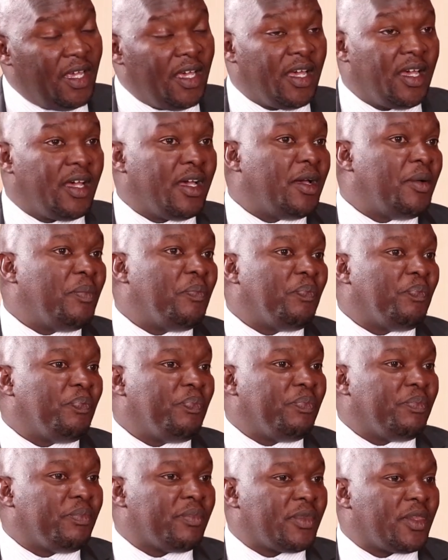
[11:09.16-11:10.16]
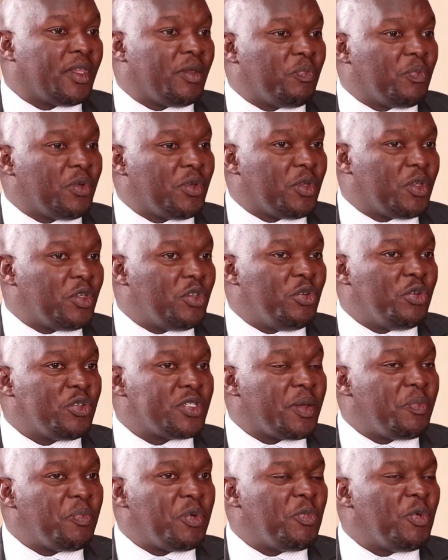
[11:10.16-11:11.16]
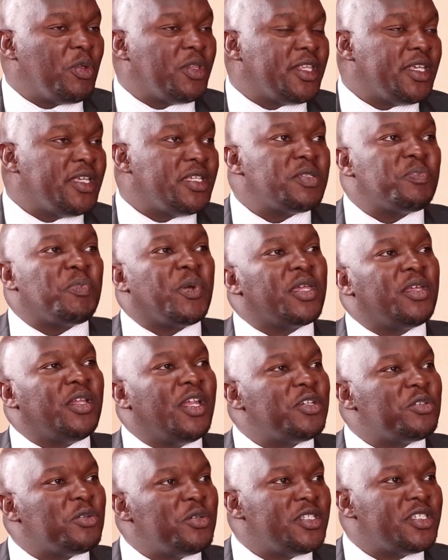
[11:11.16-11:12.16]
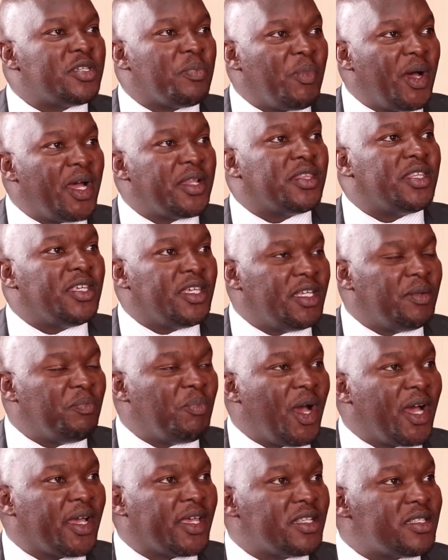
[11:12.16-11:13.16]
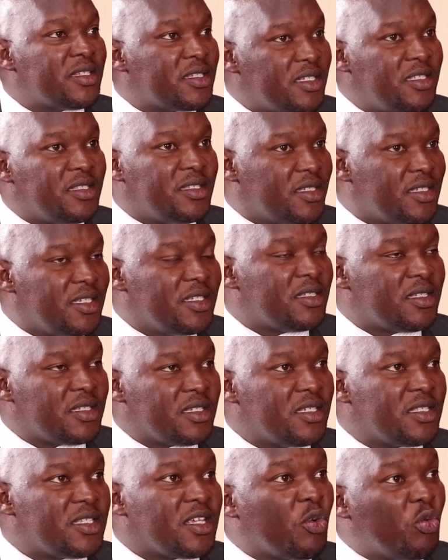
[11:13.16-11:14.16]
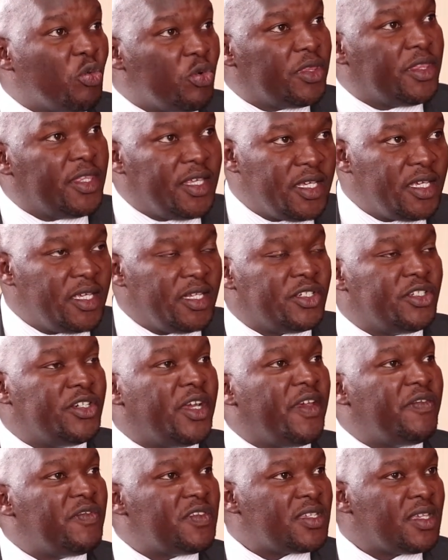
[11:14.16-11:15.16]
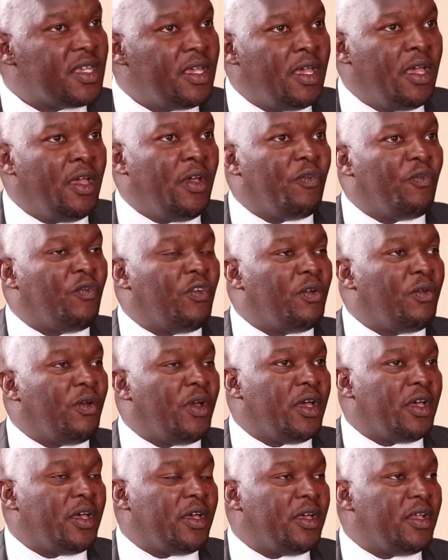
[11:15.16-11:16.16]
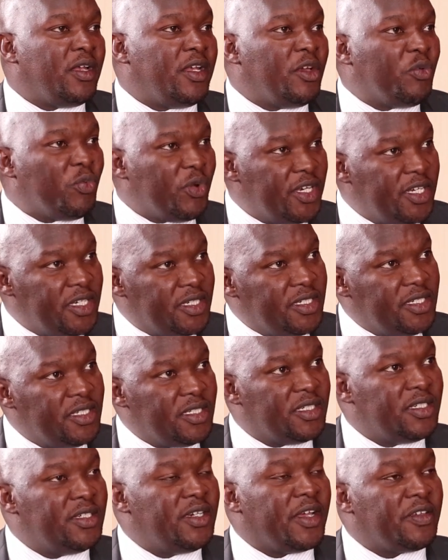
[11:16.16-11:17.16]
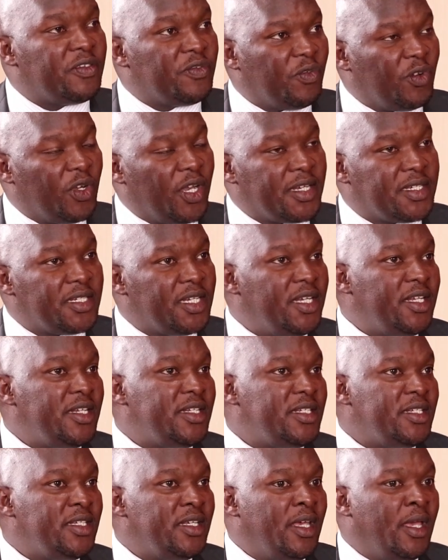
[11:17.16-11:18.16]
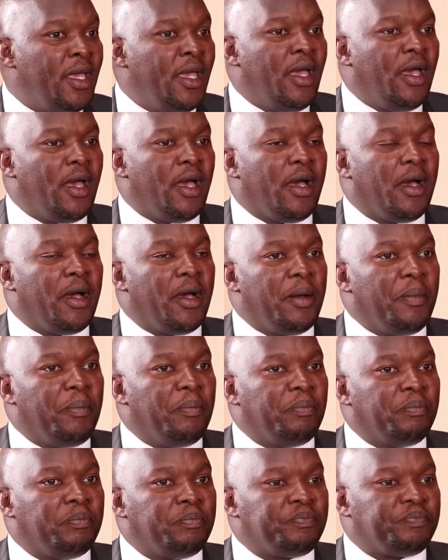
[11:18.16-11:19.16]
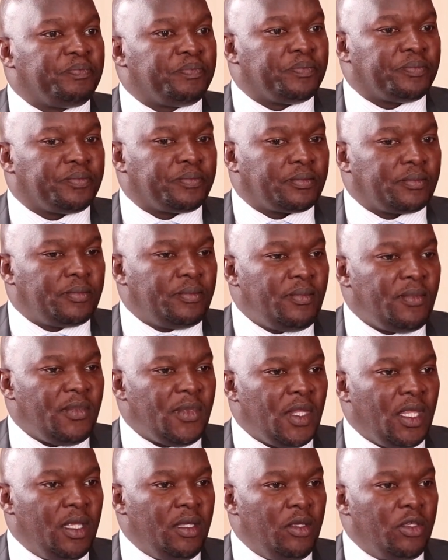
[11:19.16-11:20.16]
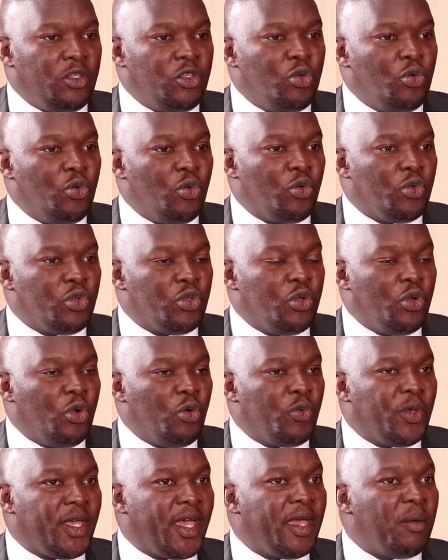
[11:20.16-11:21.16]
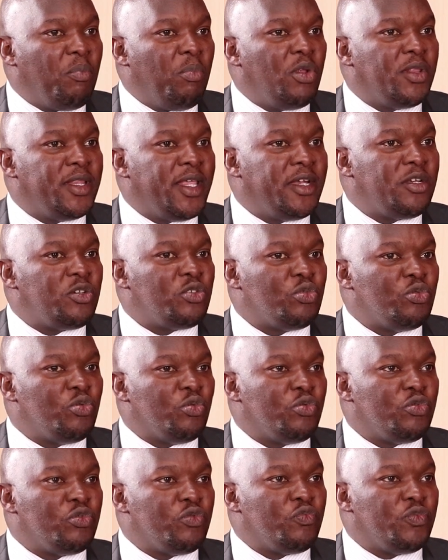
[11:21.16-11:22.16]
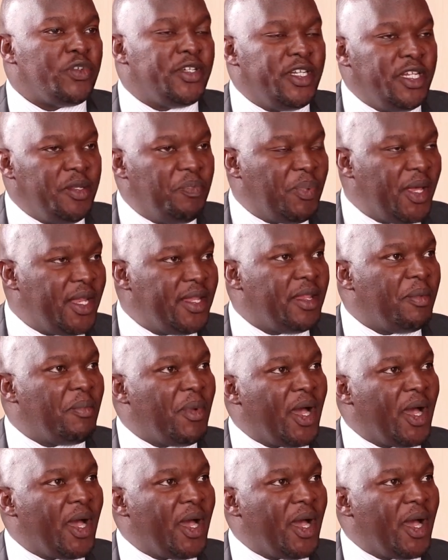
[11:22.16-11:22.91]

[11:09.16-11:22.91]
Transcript: Um, you know, some people think speculation is a bad thing in markets. It's, it's, it's a good thing. It drives uh, liquidity drives volatility. Um, you, you know, we are able then to deepen the